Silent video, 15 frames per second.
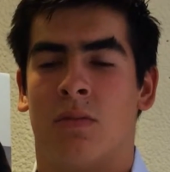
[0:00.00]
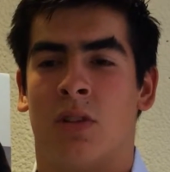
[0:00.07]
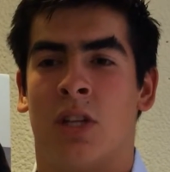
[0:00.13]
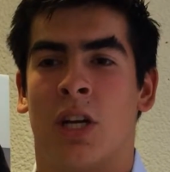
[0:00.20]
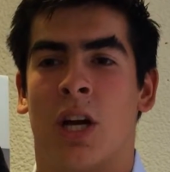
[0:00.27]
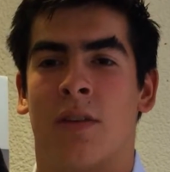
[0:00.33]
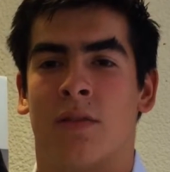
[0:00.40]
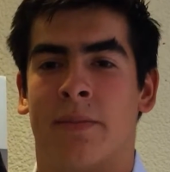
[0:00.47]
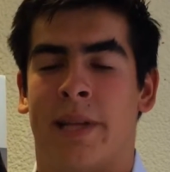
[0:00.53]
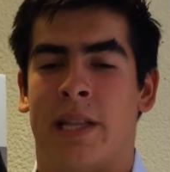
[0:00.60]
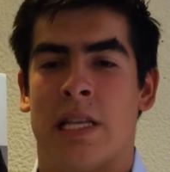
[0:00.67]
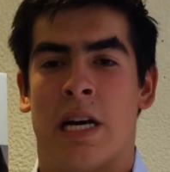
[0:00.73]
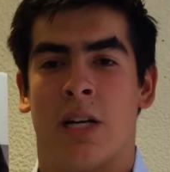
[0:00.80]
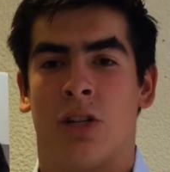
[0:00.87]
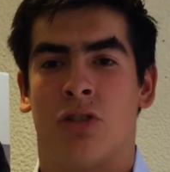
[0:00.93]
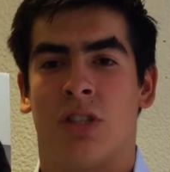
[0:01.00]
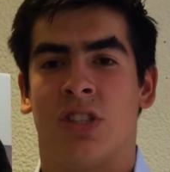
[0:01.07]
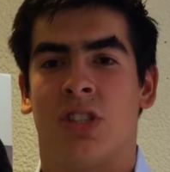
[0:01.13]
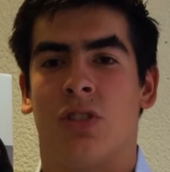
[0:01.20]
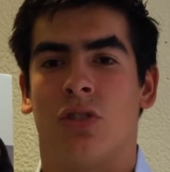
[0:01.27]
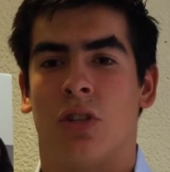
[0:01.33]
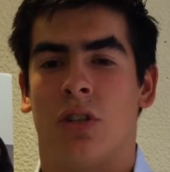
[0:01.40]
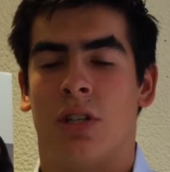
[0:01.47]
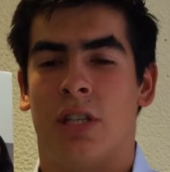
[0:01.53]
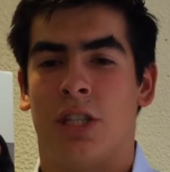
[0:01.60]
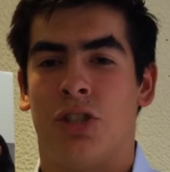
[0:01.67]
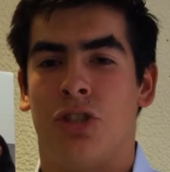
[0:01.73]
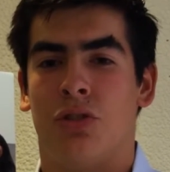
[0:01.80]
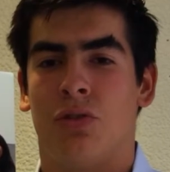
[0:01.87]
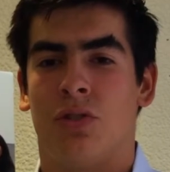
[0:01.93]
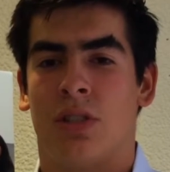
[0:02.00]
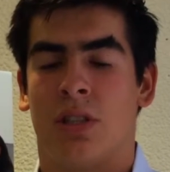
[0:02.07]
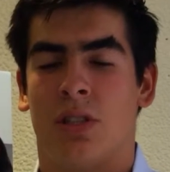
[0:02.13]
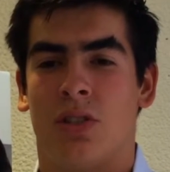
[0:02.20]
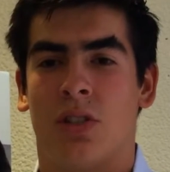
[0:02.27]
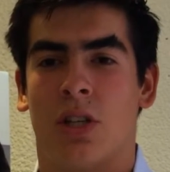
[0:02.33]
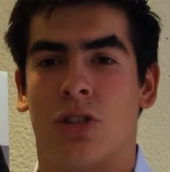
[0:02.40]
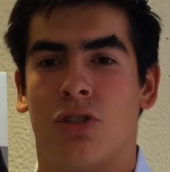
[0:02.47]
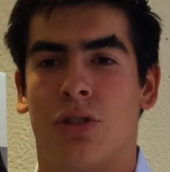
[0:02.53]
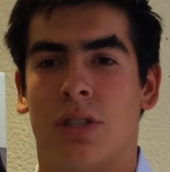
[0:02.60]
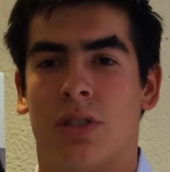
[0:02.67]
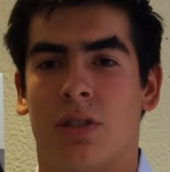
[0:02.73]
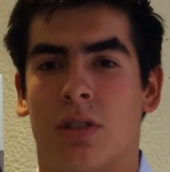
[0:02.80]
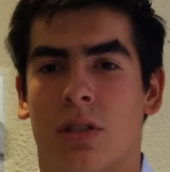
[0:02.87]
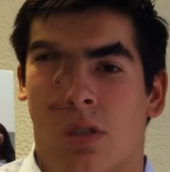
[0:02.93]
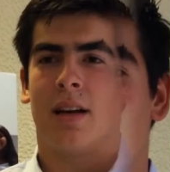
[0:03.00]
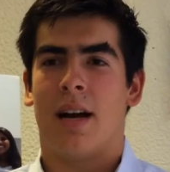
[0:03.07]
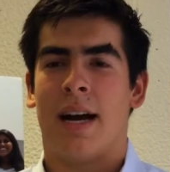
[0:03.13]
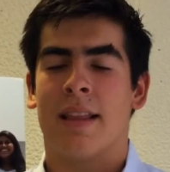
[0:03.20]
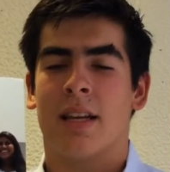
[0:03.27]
the government not addressing certain issues in these countries. I